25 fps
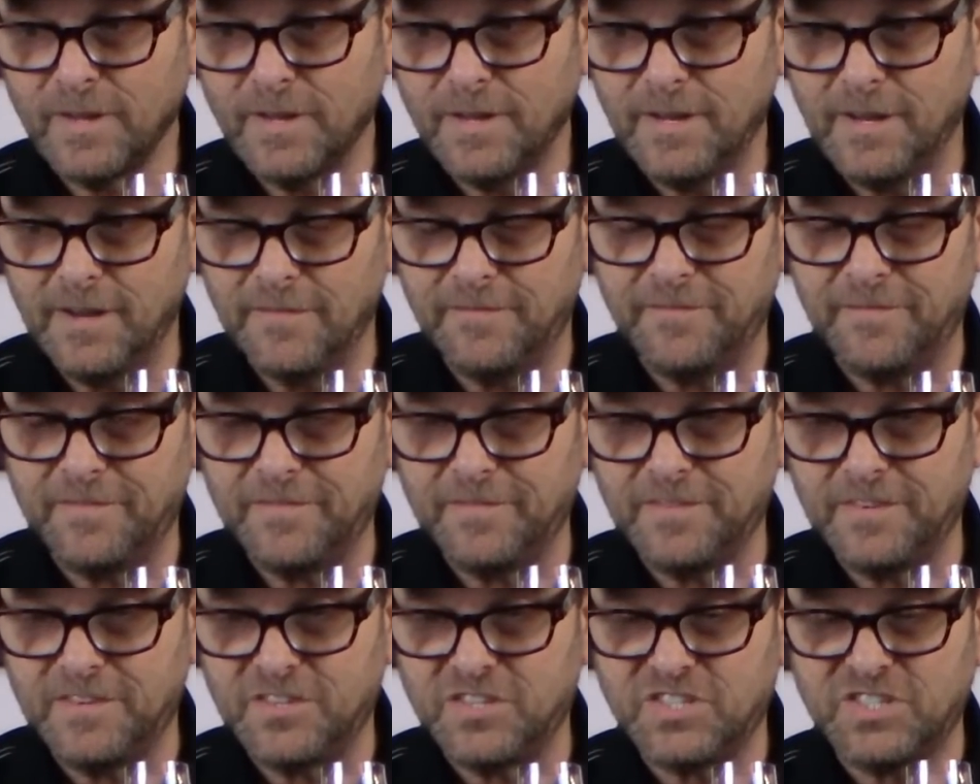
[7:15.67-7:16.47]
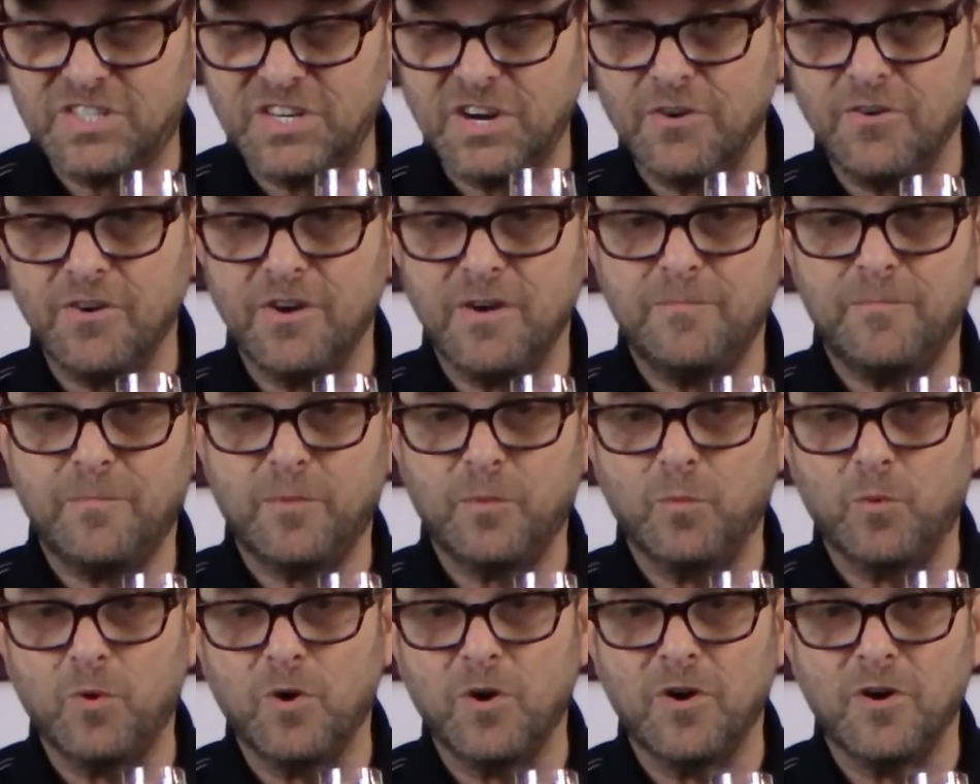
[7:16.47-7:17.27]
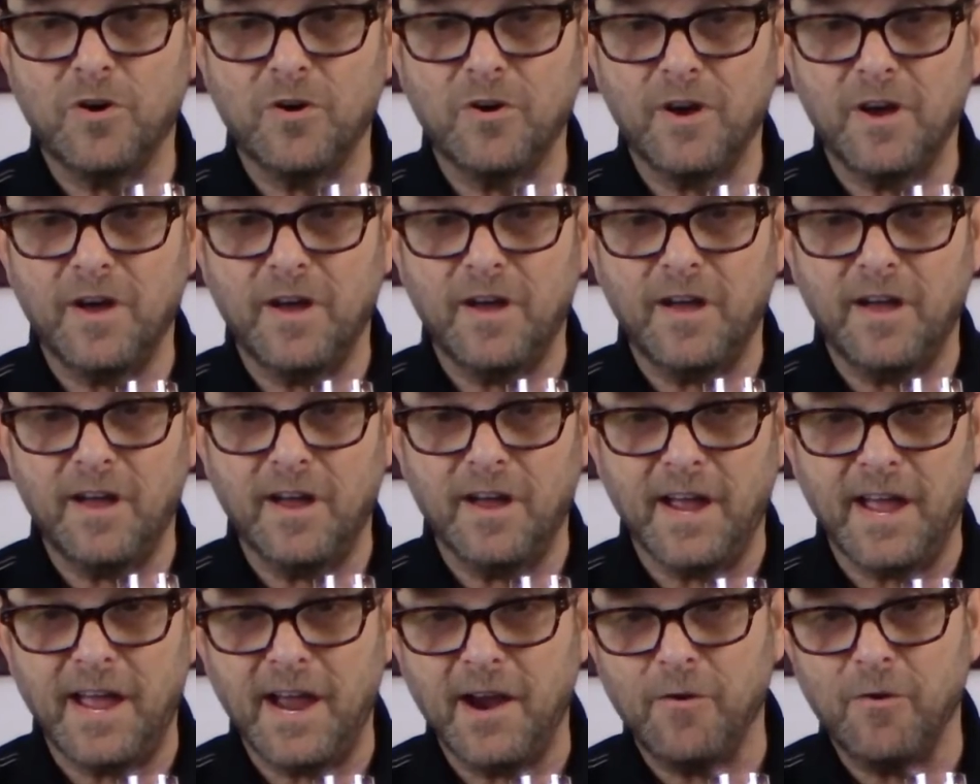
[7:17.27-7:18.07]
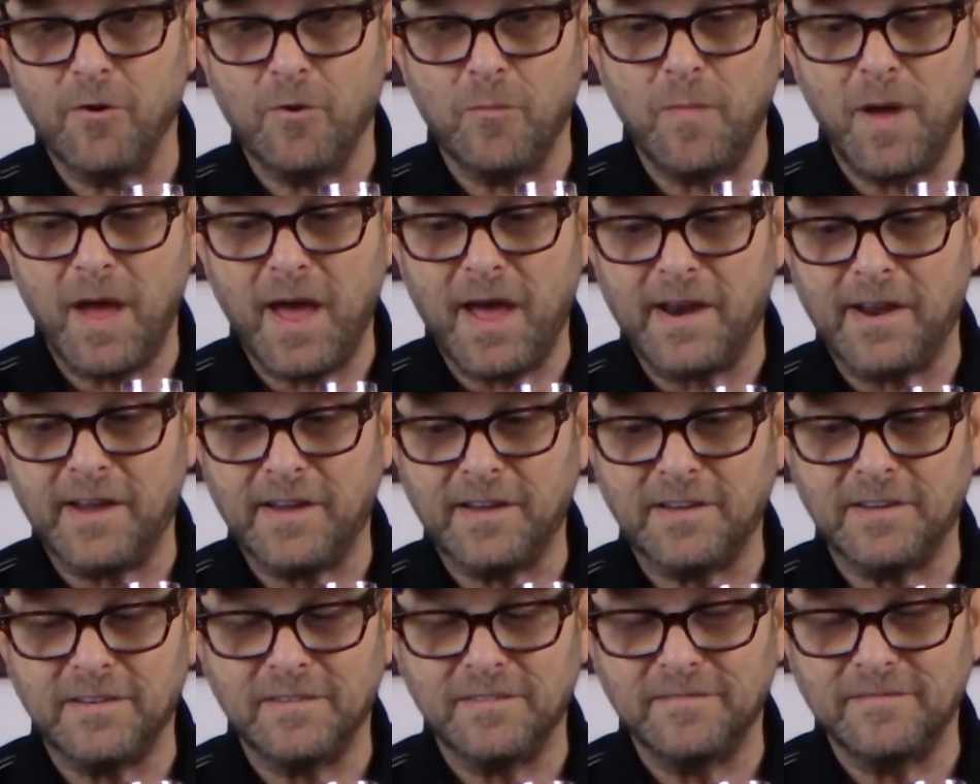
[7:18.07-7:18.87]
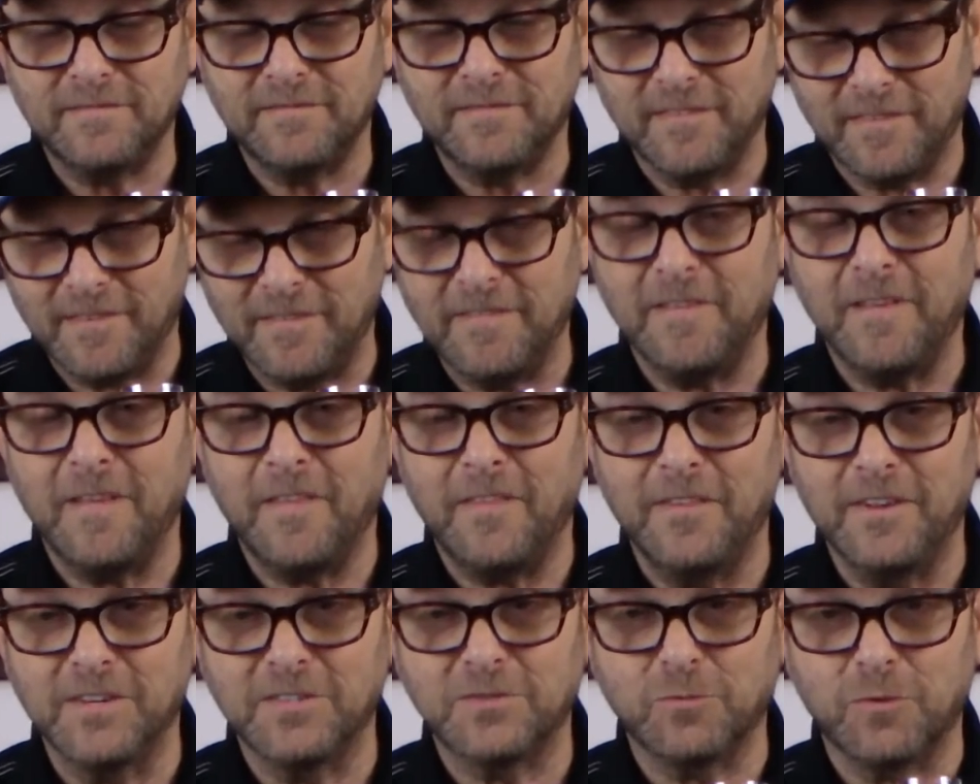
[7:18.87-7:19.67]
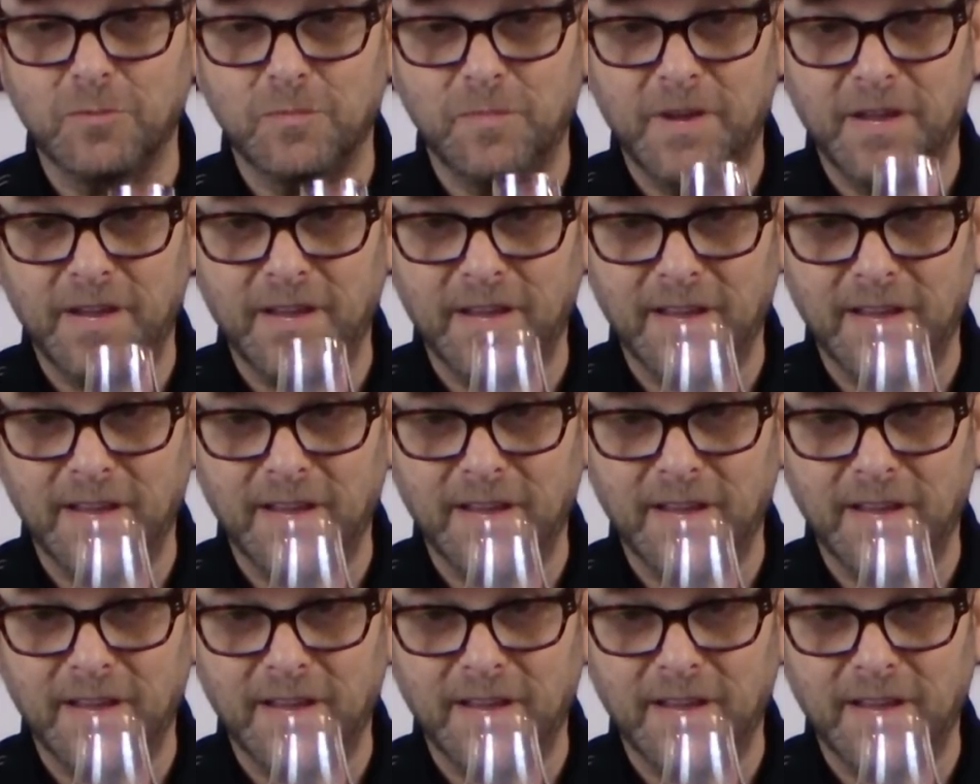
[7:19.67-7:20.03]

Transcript: if syrup were aromatic, this would be